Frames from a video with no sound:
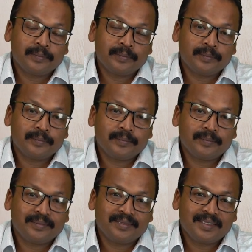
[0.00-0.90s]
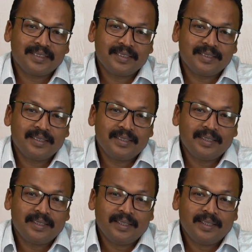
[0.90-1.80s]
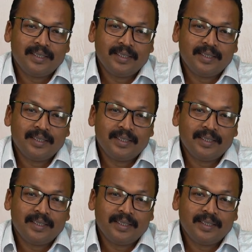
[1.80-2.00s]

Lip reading: Nothing is said.